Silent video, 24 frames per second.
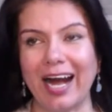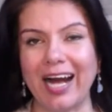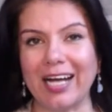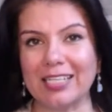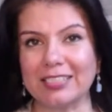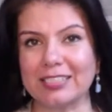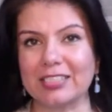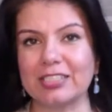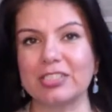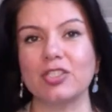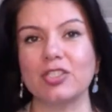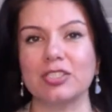
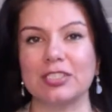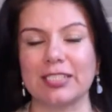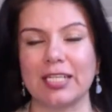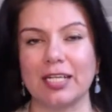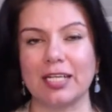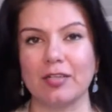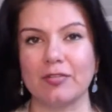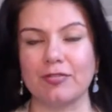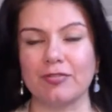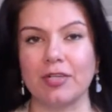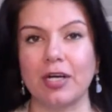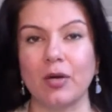Ask
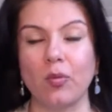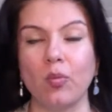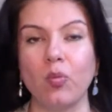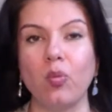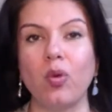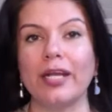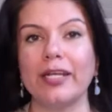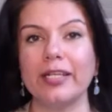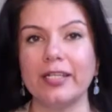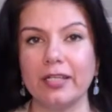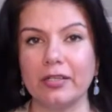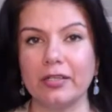yourself,
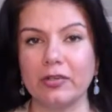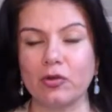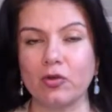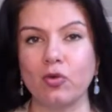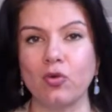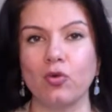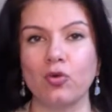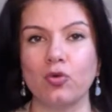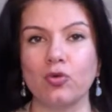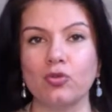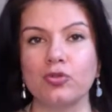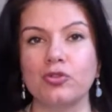1 year
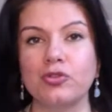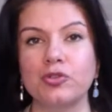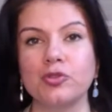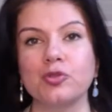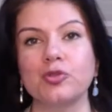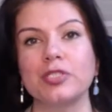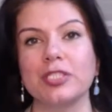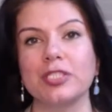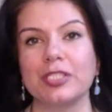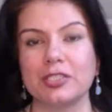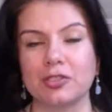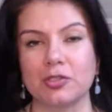ago,
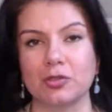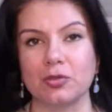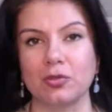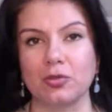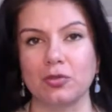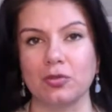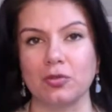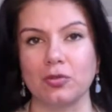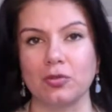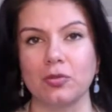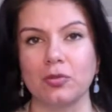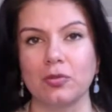2 years
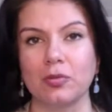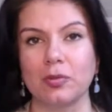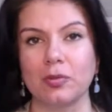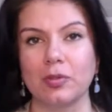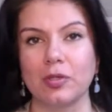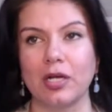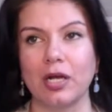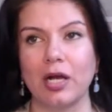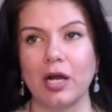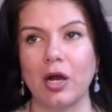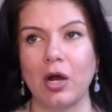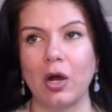ago,
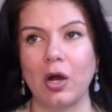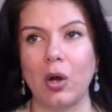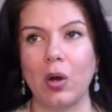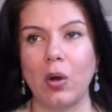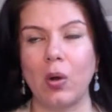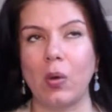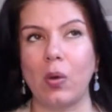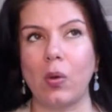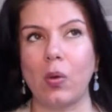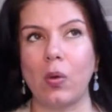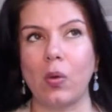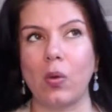
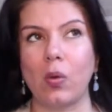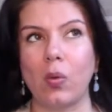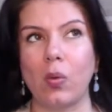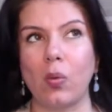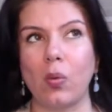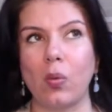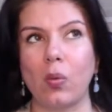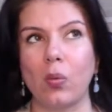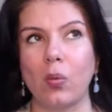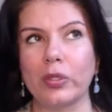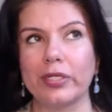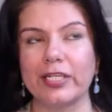
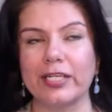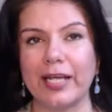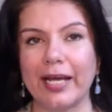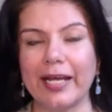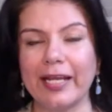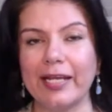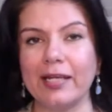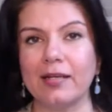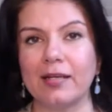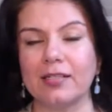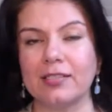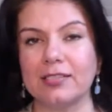did
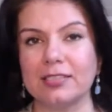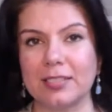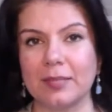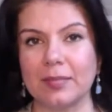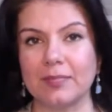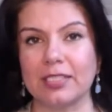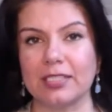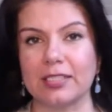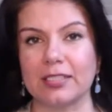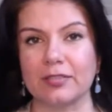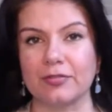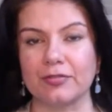I learn
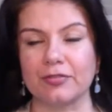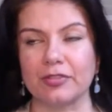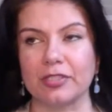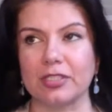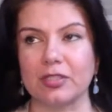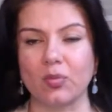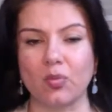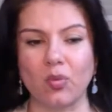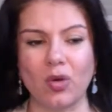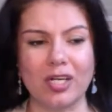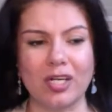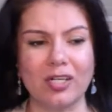something
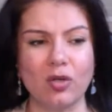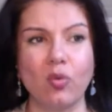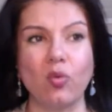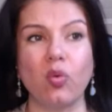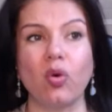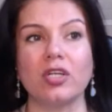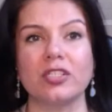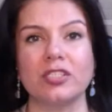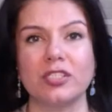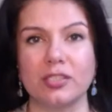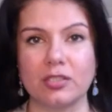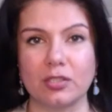different?
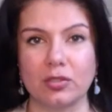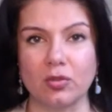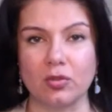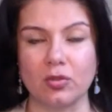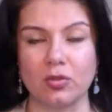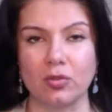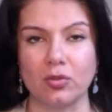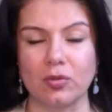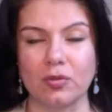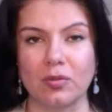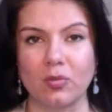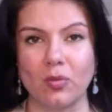1 quarter
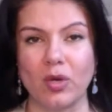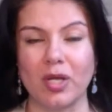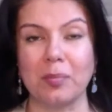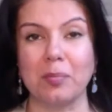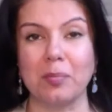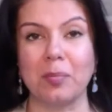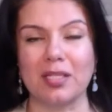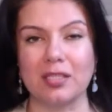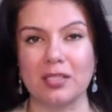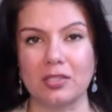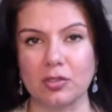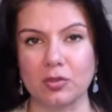ago,
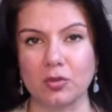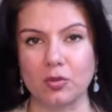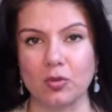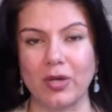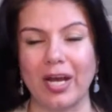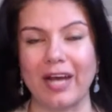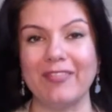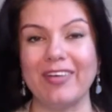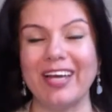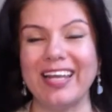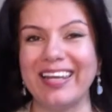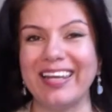1 month
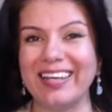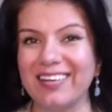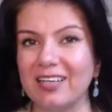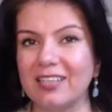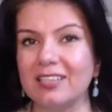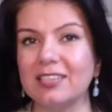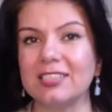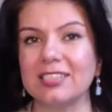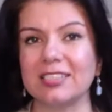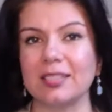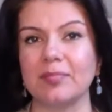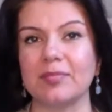ago, have I
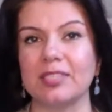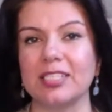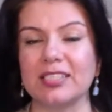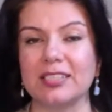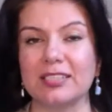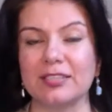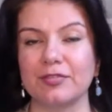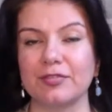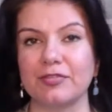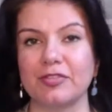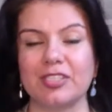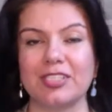learned
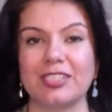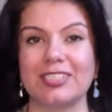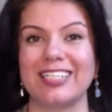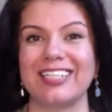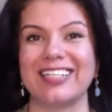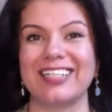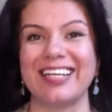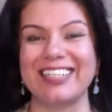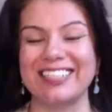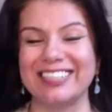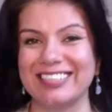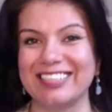something different
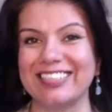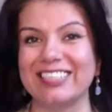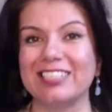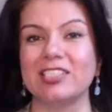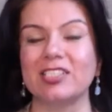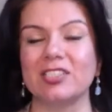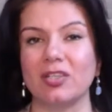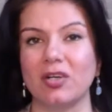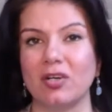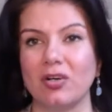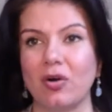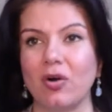that I
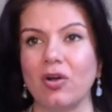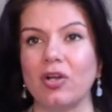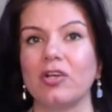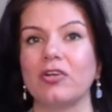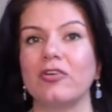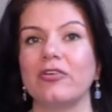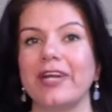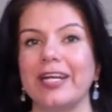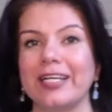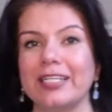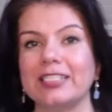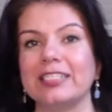didn't
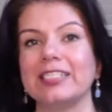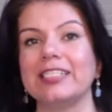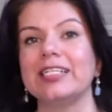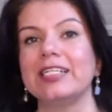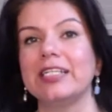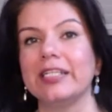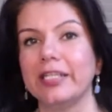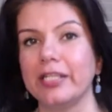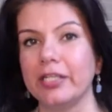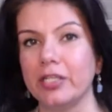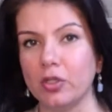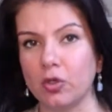
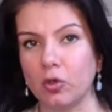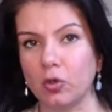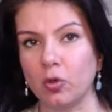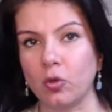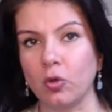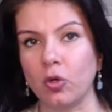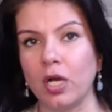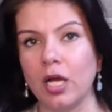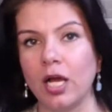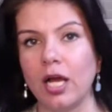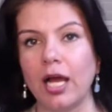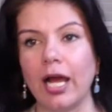already
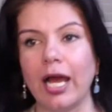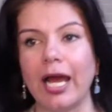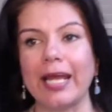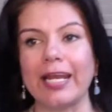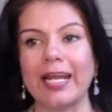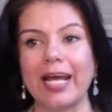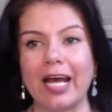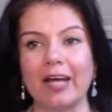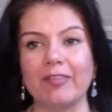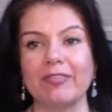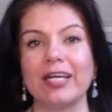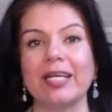know?
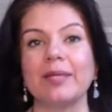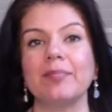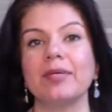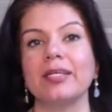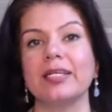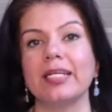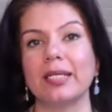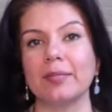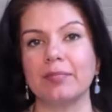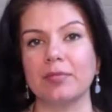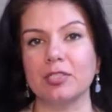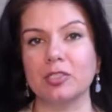And have I
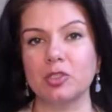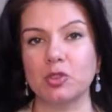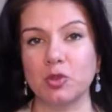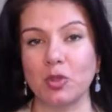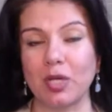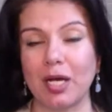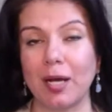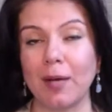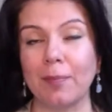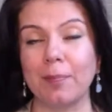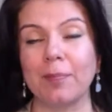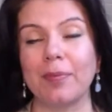been able
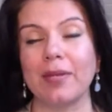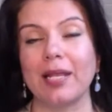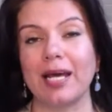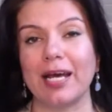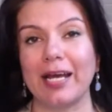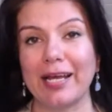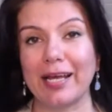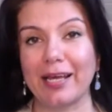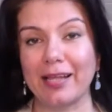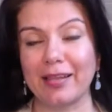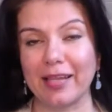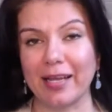to
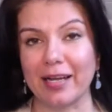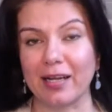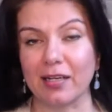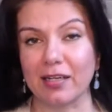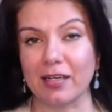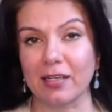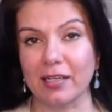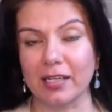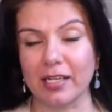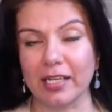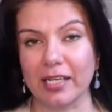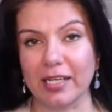apply
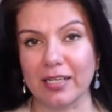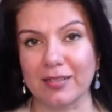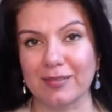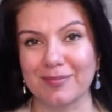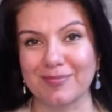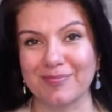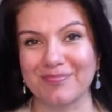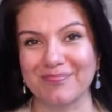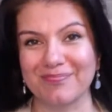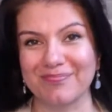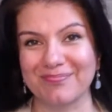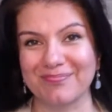that learning